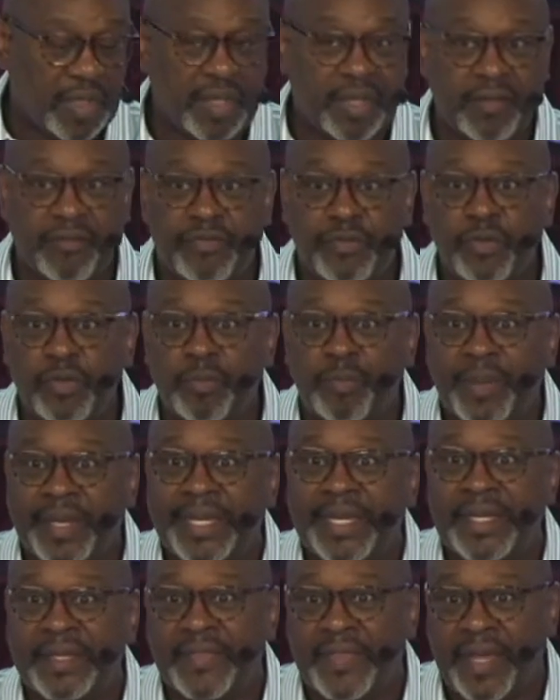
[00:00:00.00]
If you're
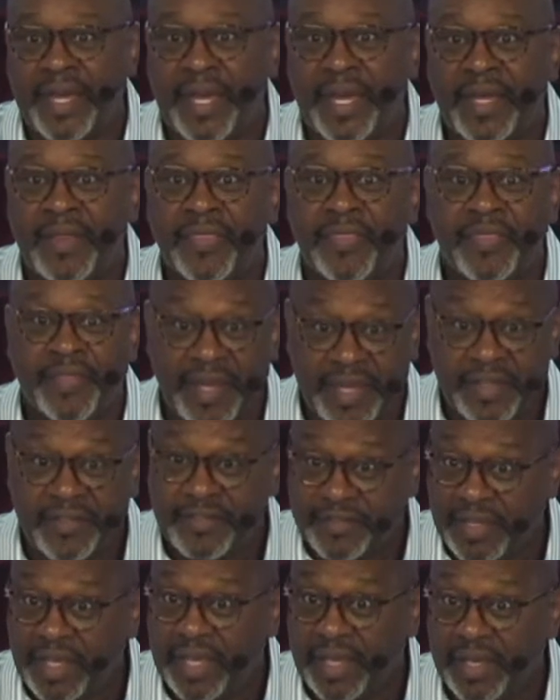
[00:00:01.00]
paying that, they
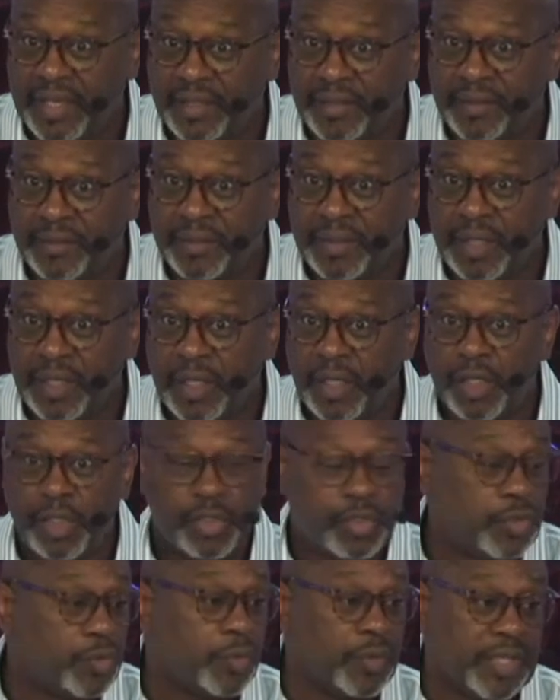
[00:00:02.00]
said
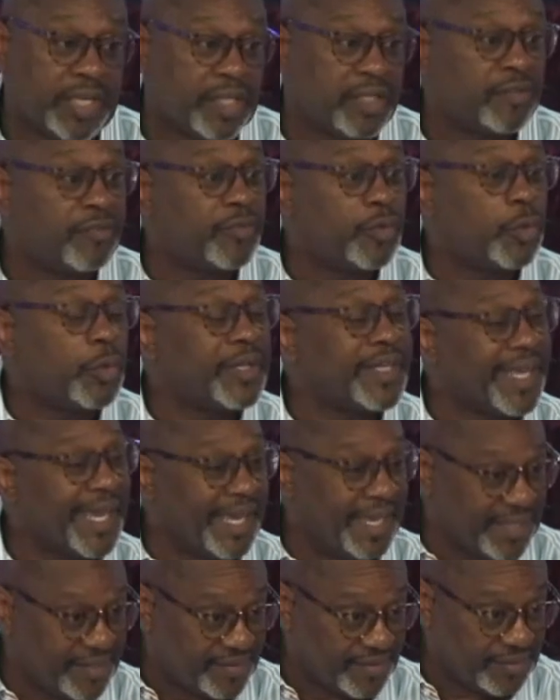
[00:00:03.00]
you can't afford
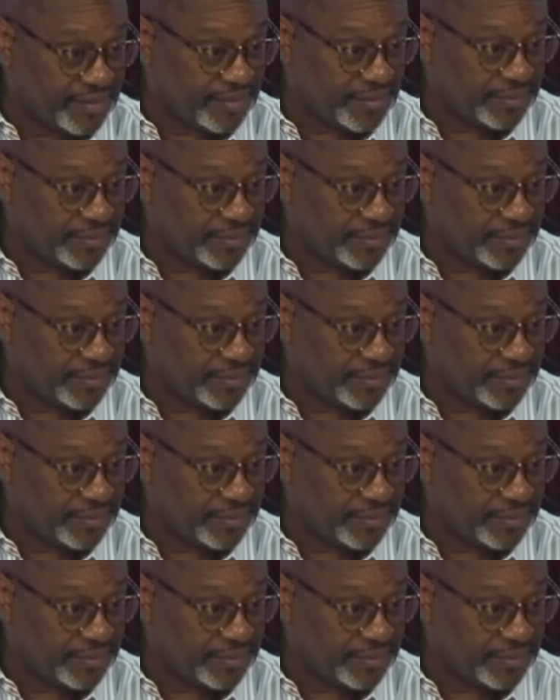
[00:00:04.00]
gas.